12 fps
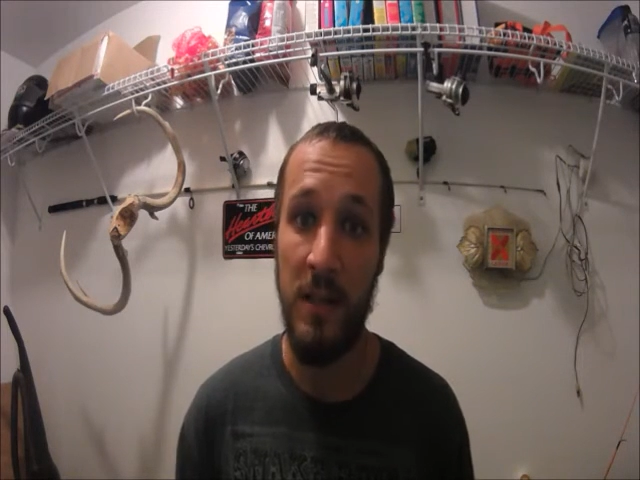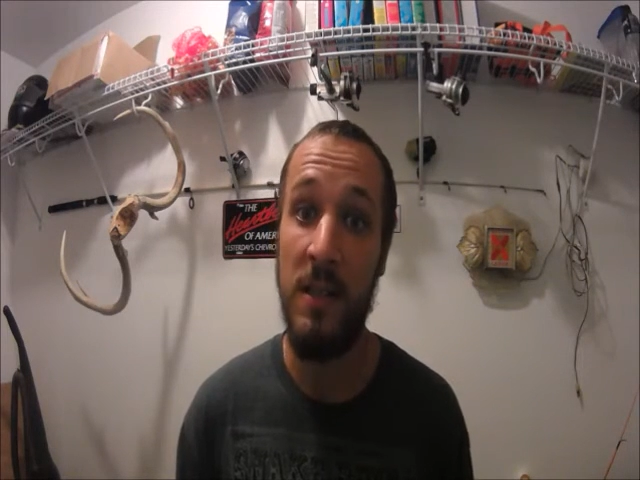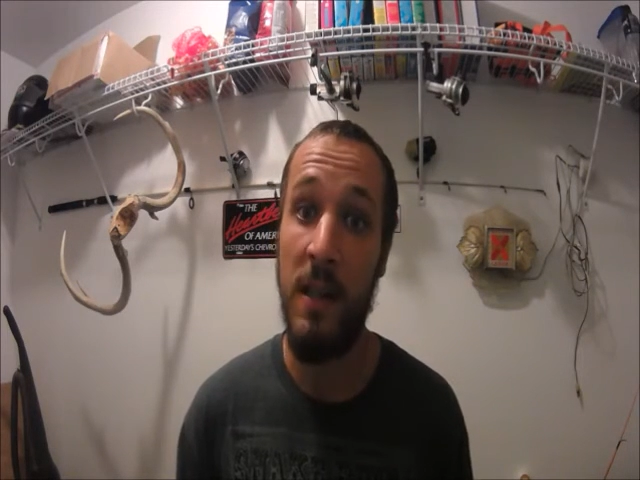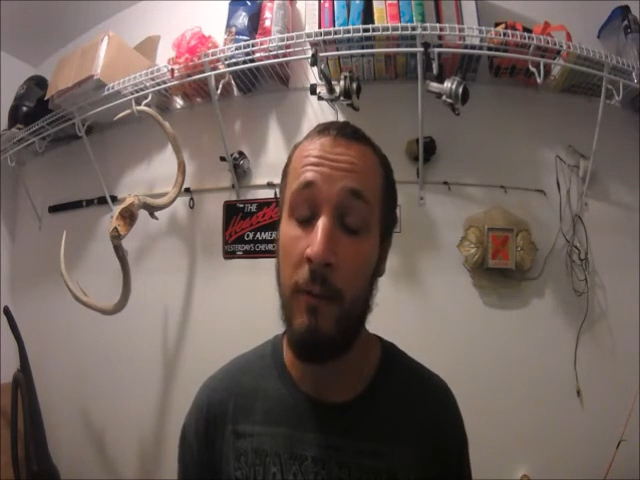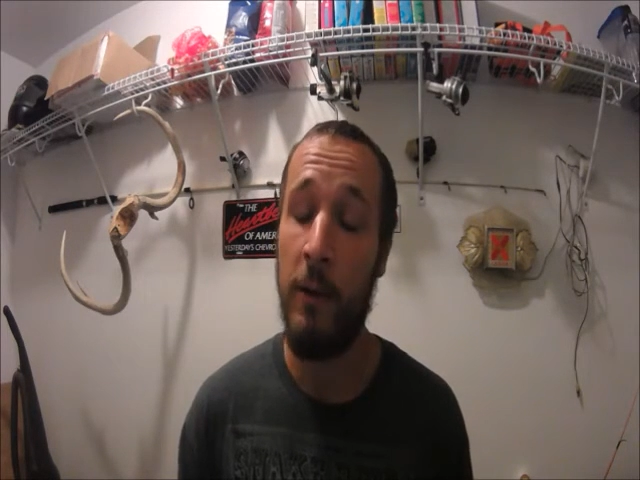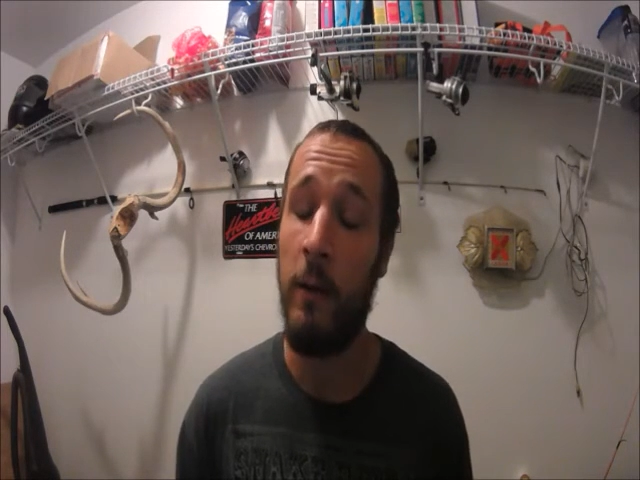
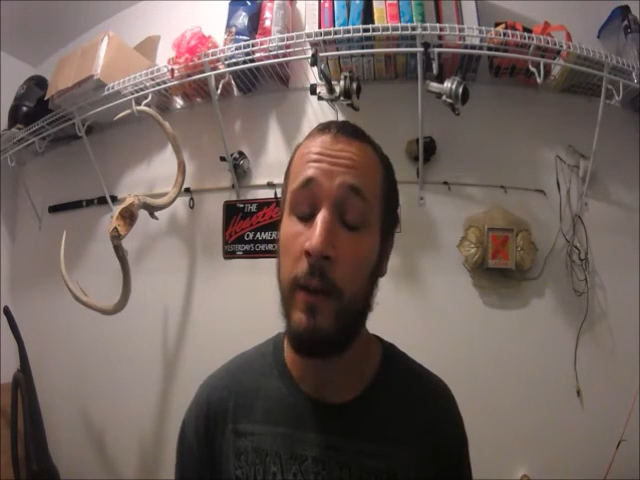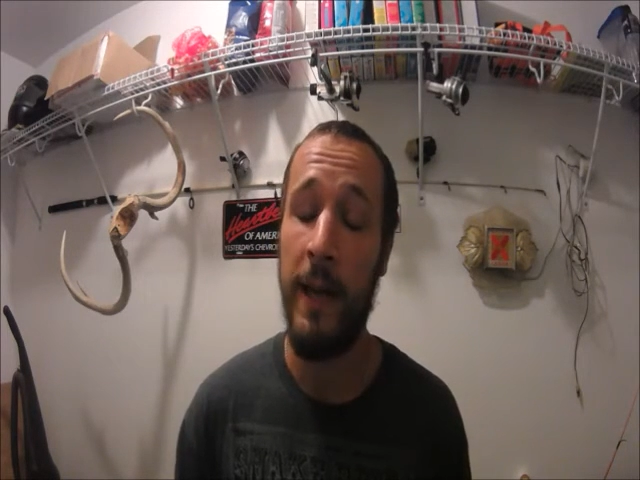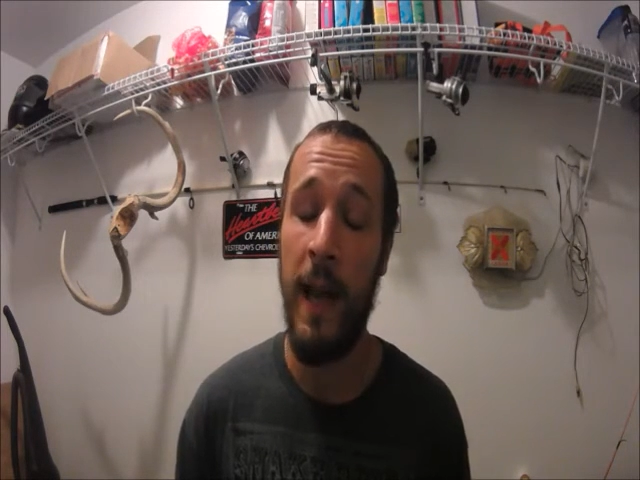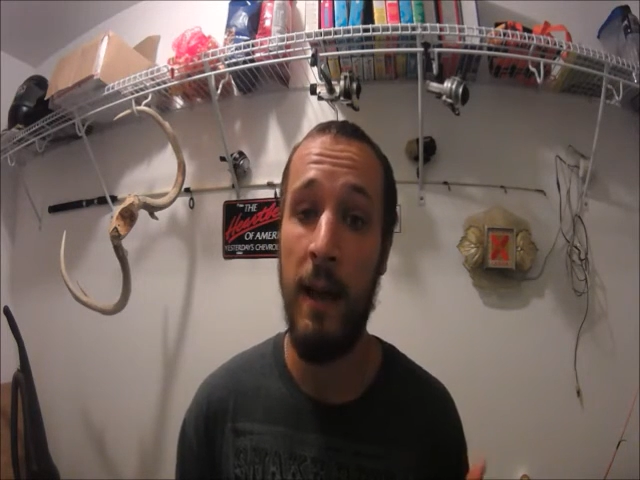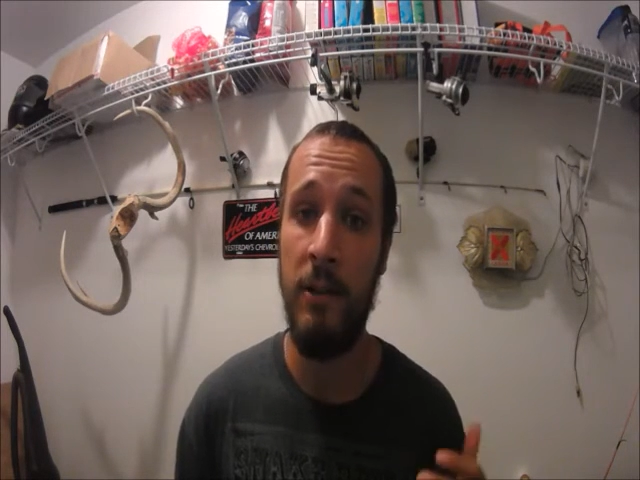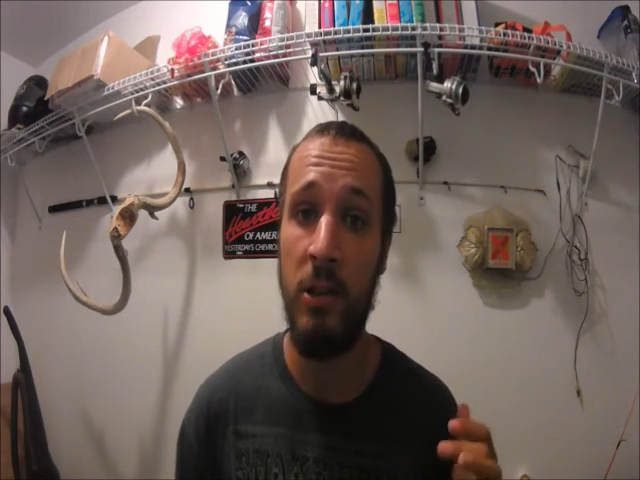Definitely,
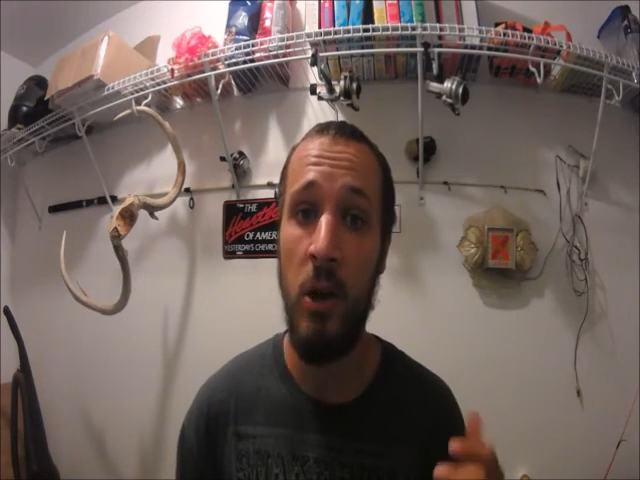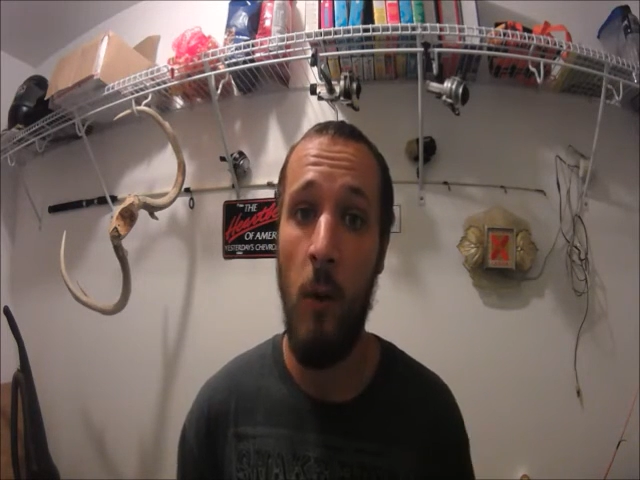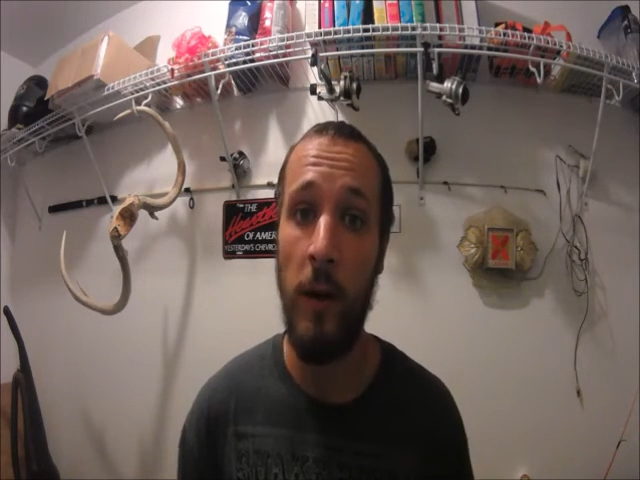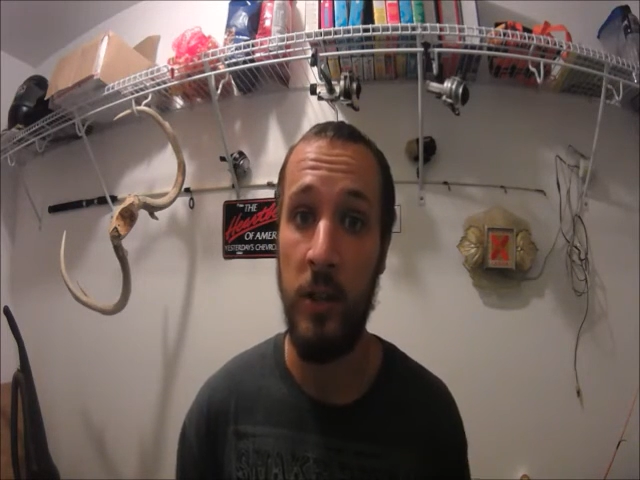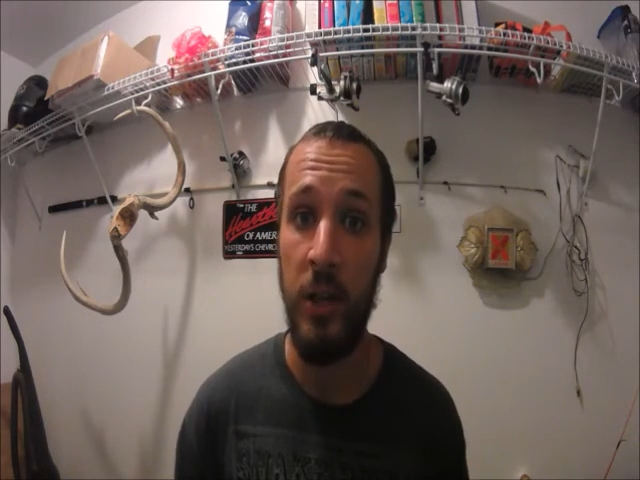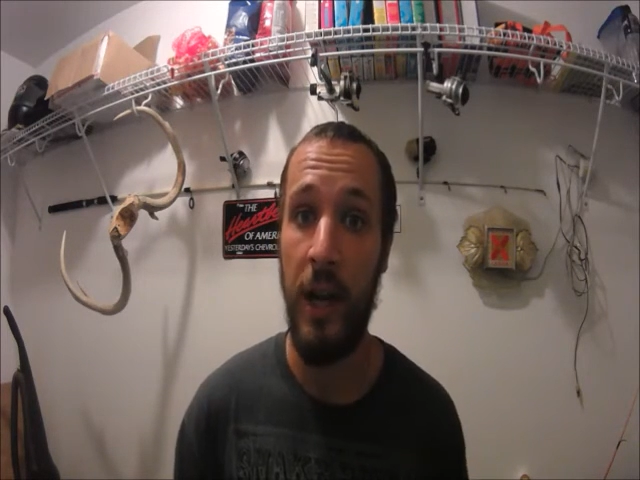guys, go
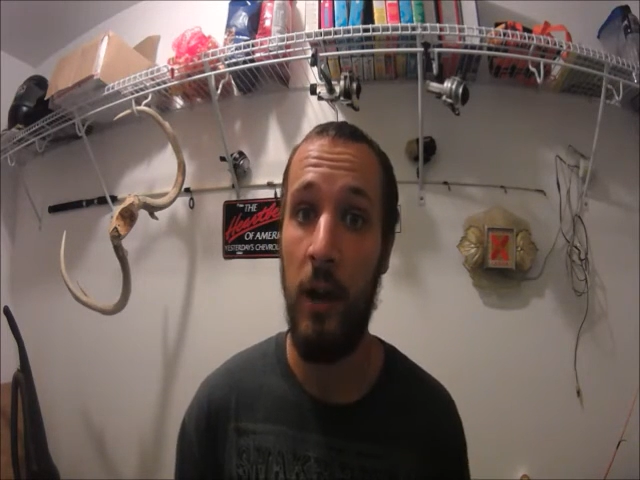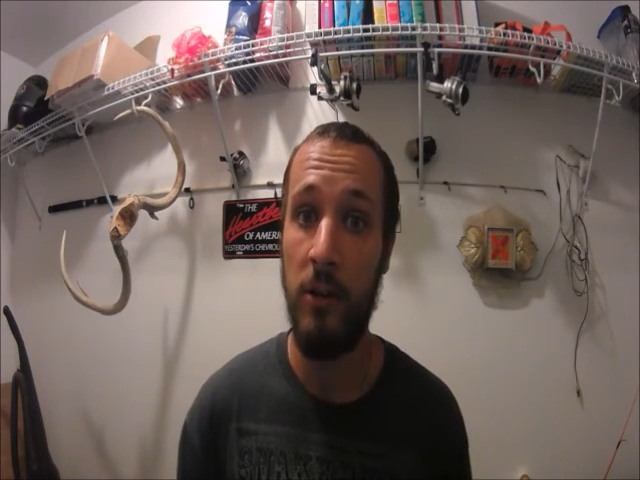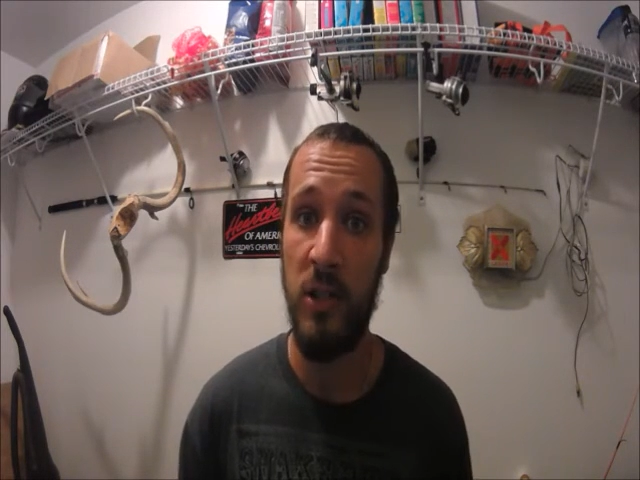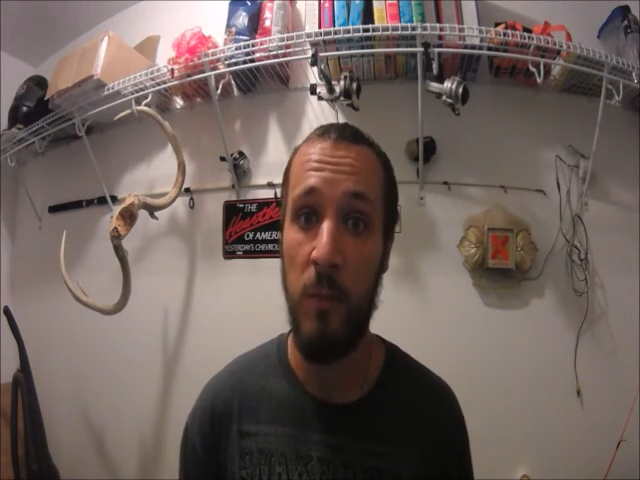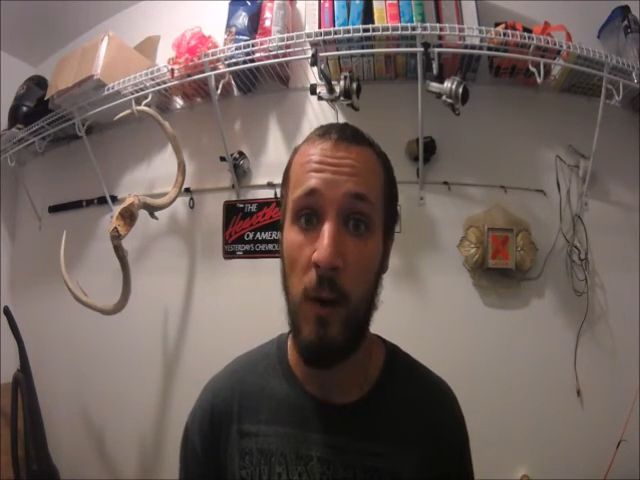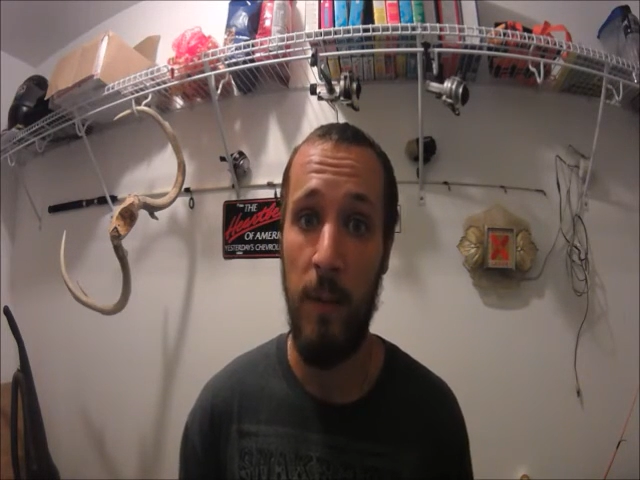and check out
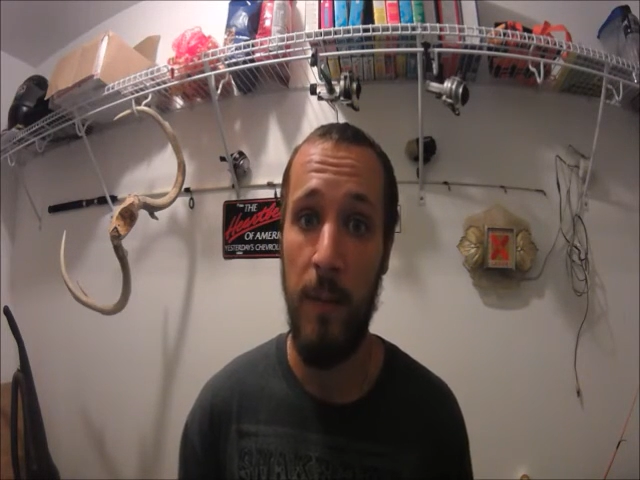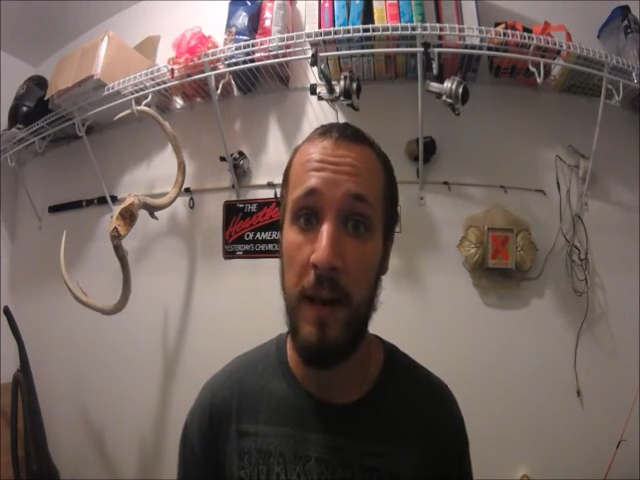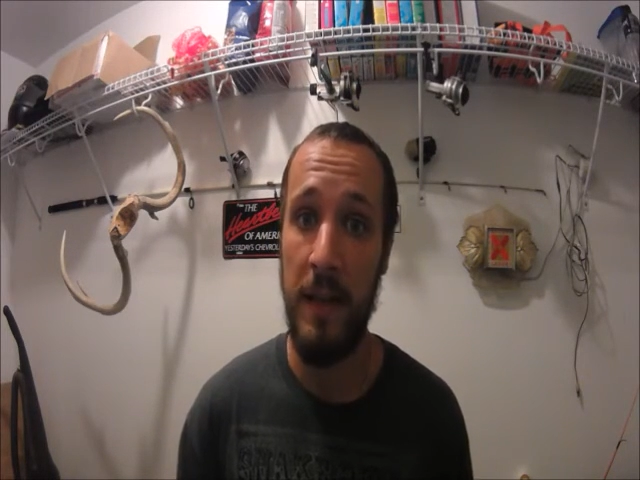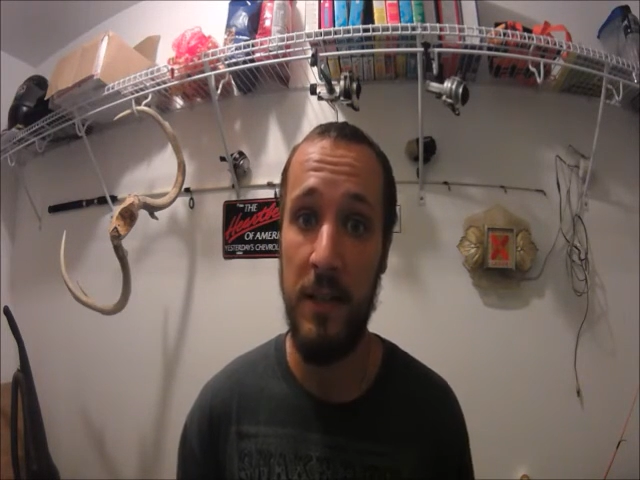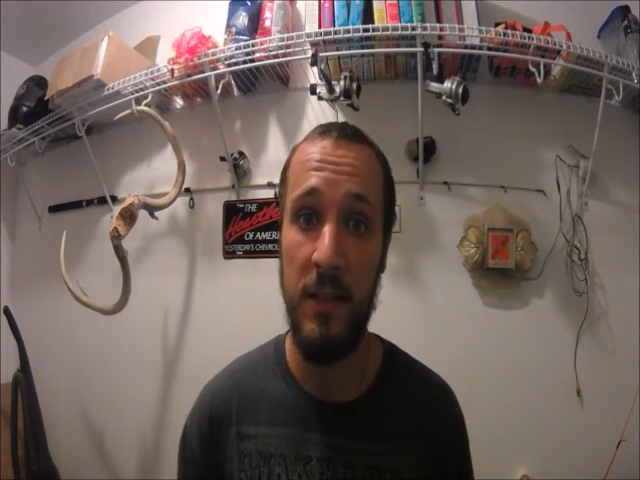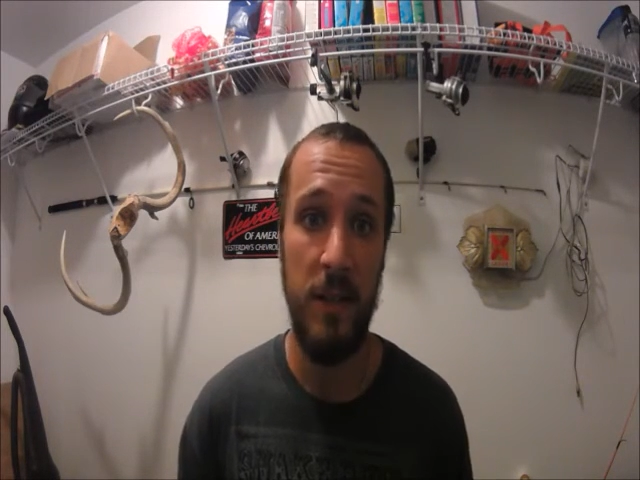
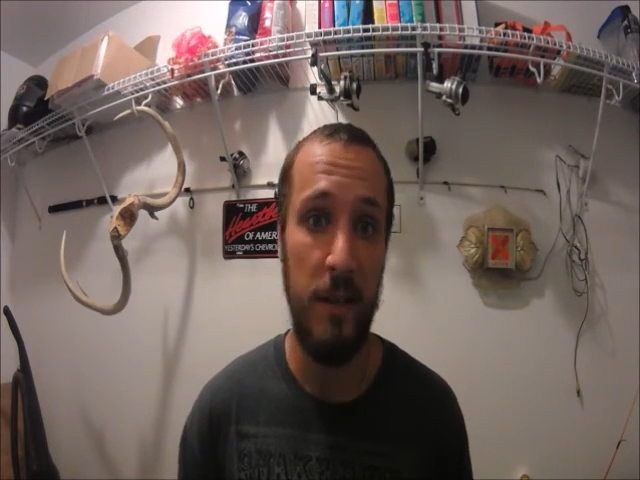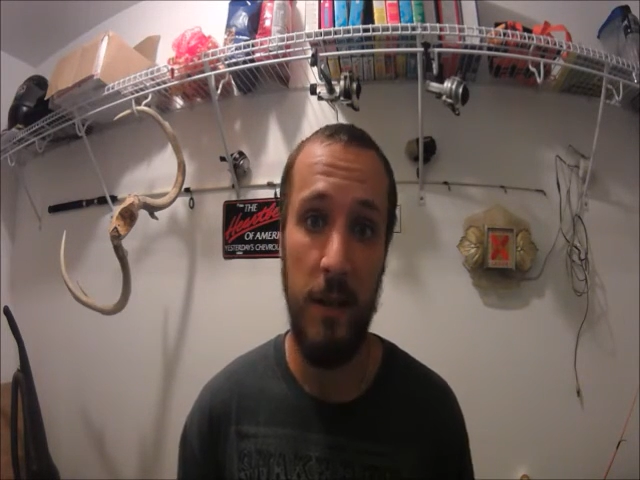SmartBaits.